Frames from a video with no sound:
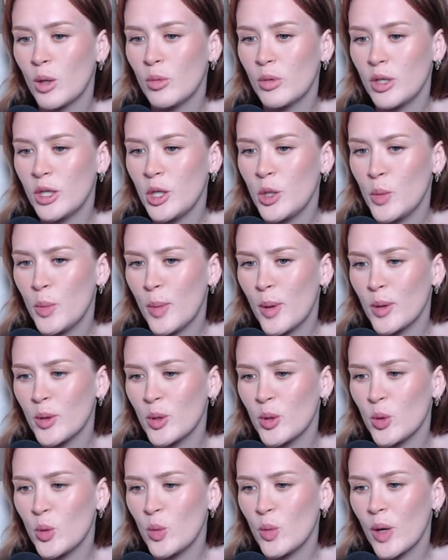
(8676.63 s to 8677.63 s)
What are you about
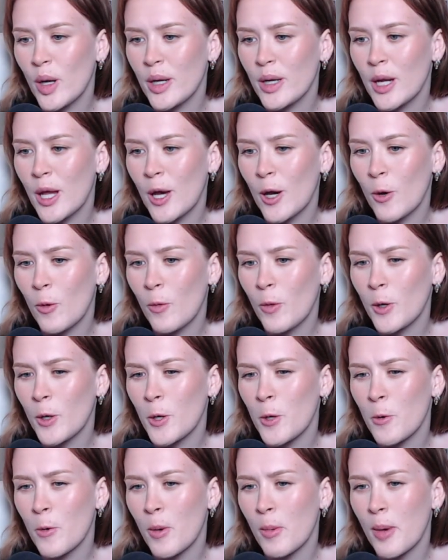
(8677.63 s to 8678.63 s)
to do right now? What are
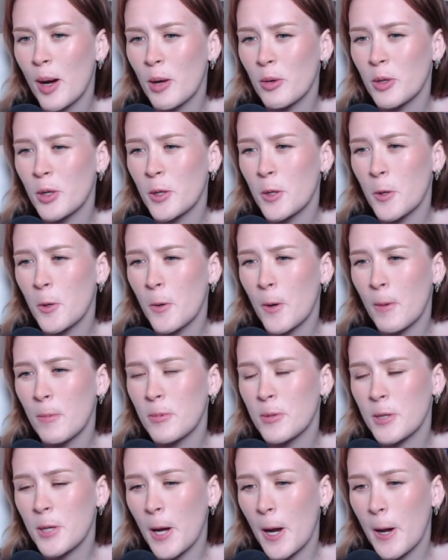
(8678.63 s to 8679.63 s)
you about to do?
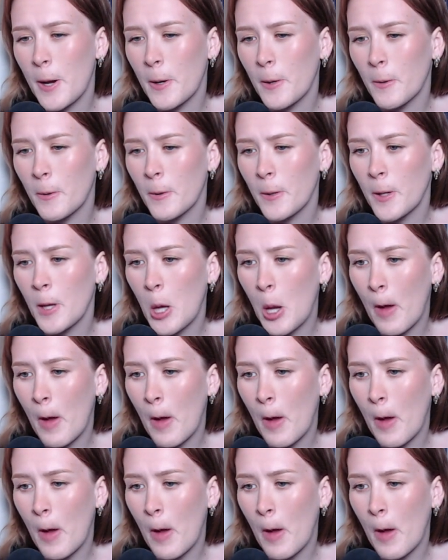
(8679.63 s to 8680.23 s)
I'm scared.